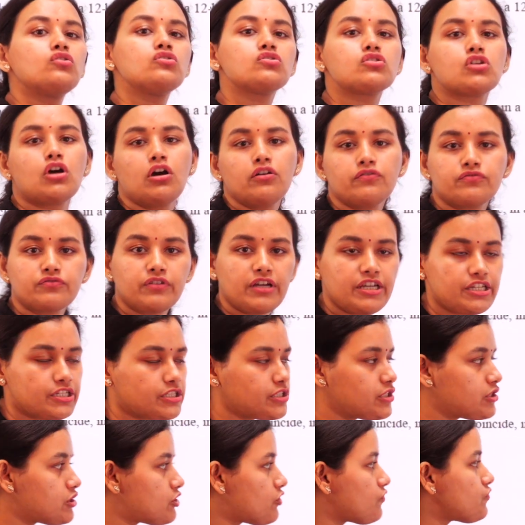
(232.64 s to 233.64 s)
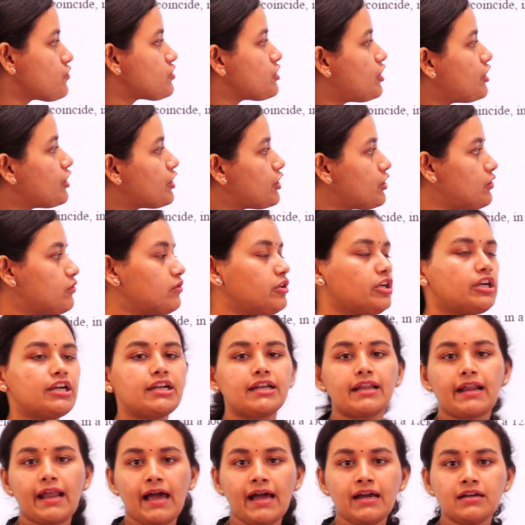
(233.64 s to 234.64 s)
to solve questions of circular
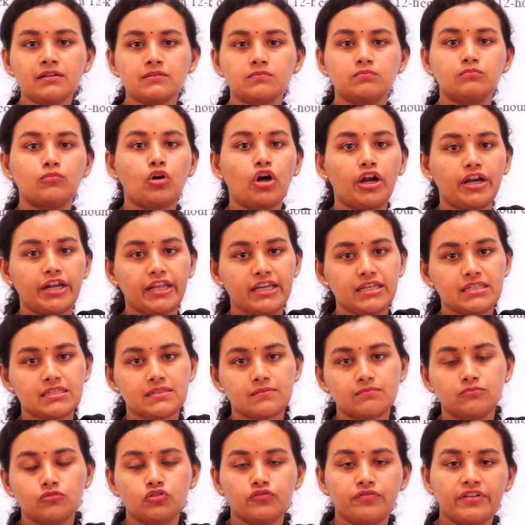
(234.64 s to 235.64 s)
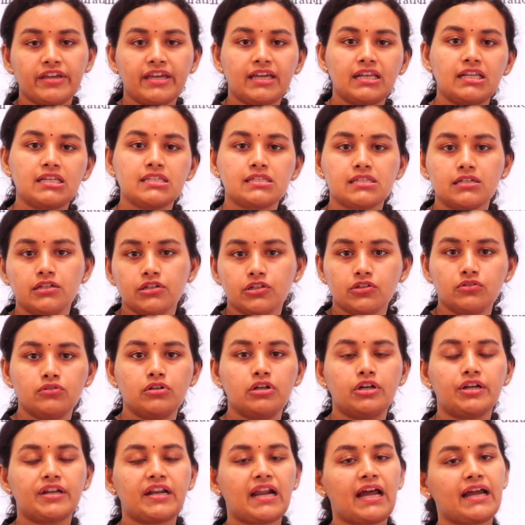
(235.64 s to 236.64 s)
track, bodies moving in a
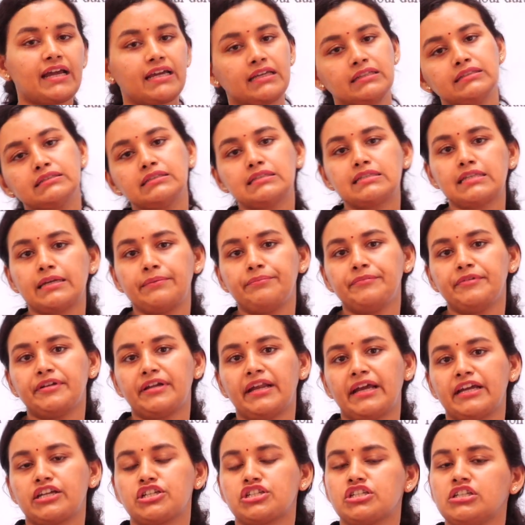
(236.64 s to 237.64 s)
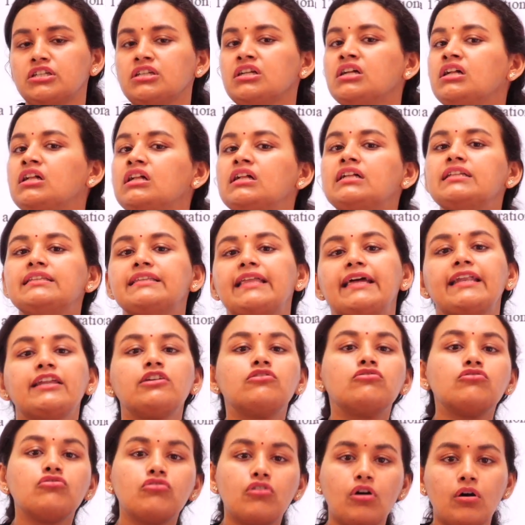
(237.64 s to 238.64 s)
circular track in the same direction, then
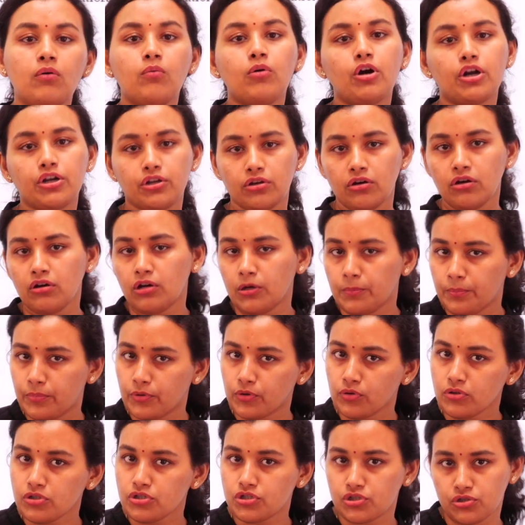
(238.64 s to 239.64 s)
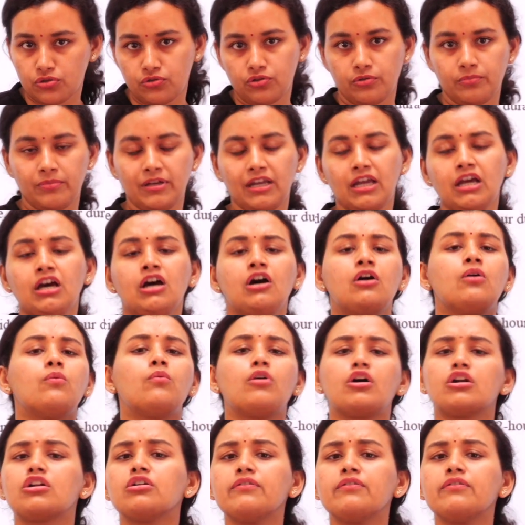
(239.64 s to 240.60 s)
you know what your approach should be. What